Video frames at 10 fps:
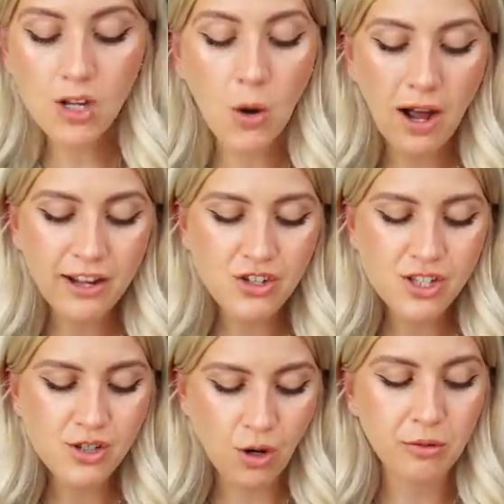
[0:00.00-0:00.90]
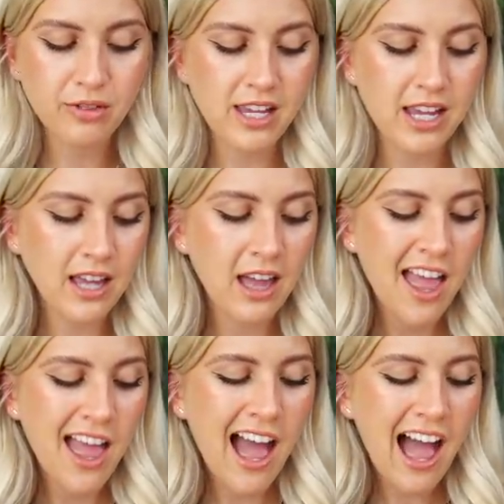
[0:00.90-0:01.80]
so I just don't think
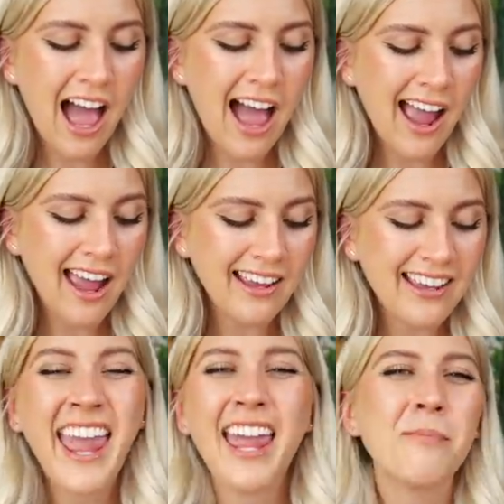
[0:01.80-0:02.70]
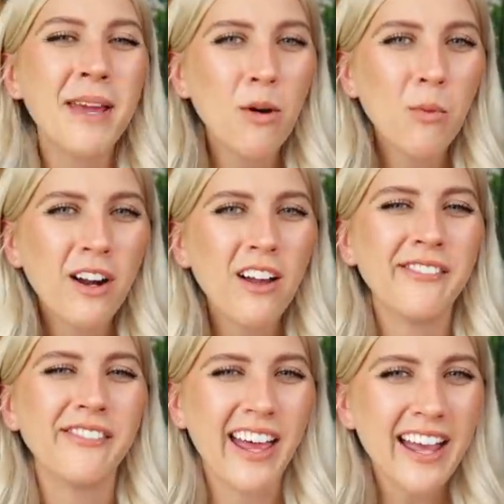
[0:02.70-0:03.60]
I can make it work
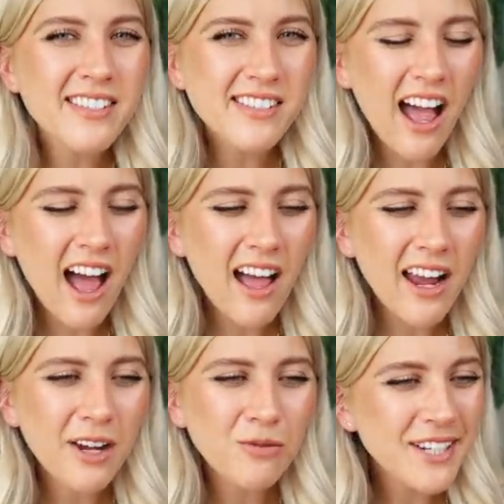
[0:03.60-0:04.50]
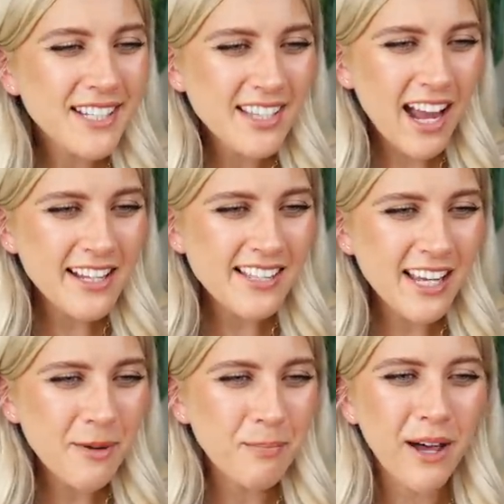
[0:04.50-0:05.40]
unless I resize
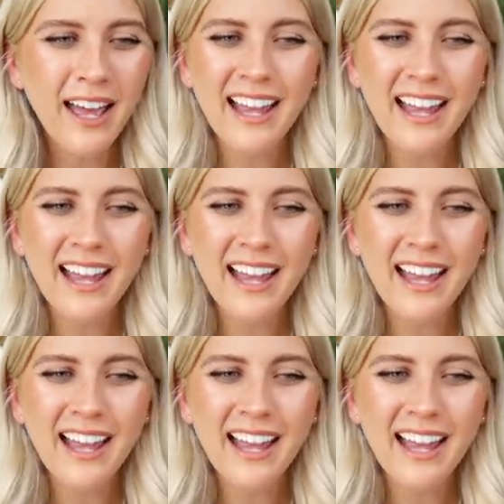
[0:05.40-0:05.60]
it. But